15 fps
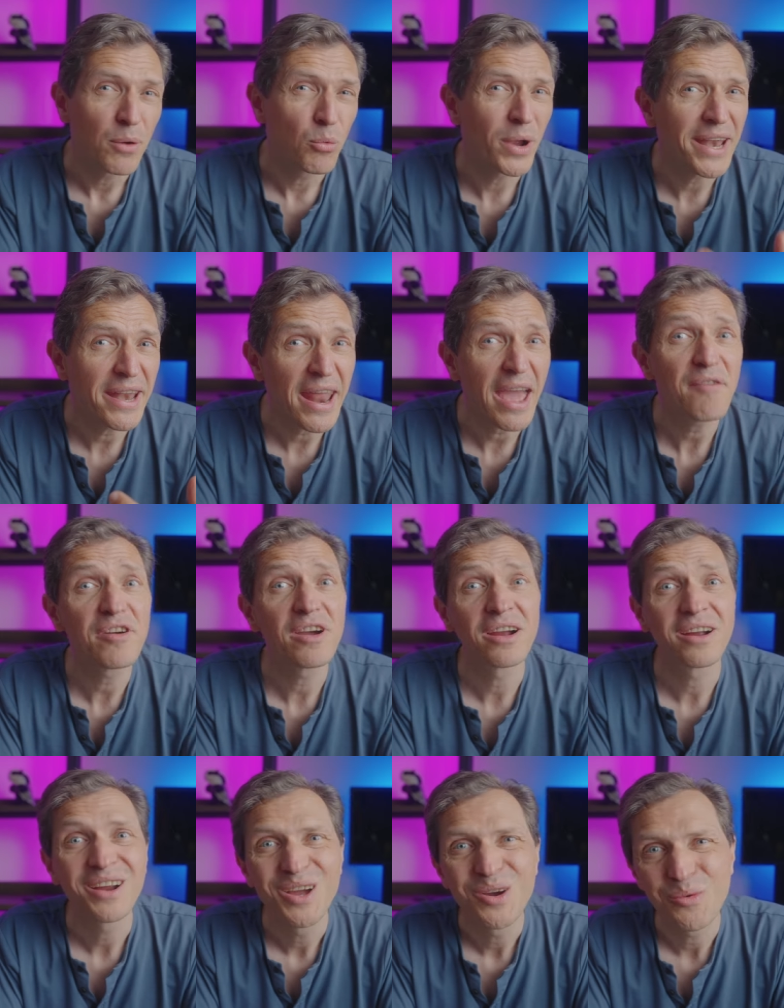
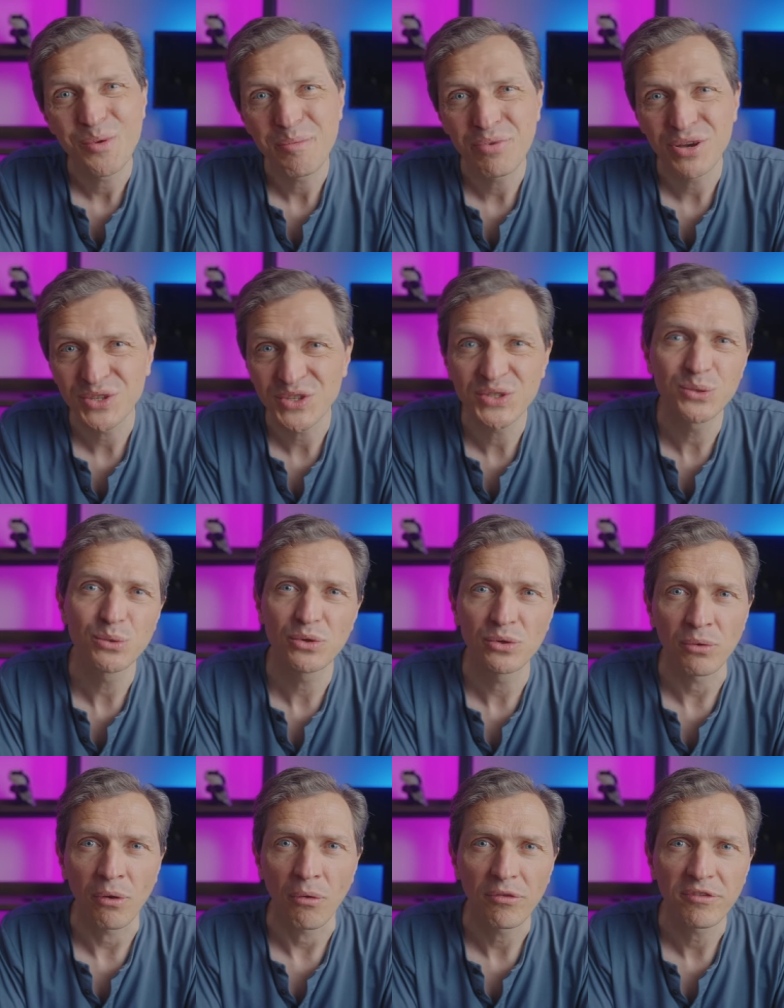Whenever we pursue
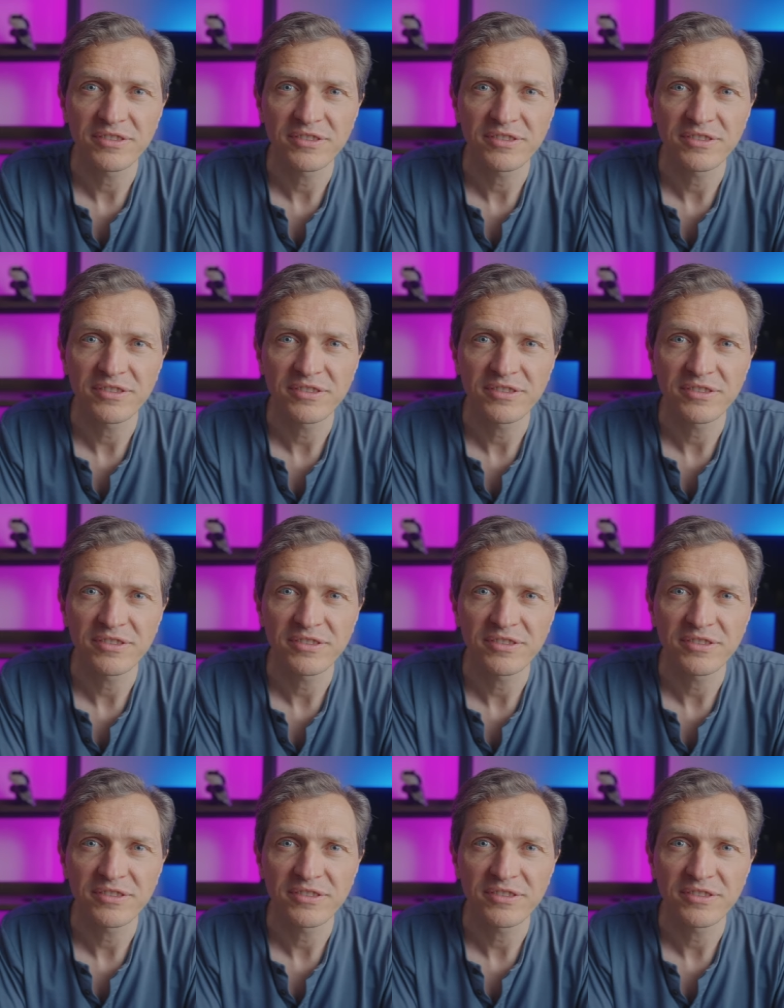growth,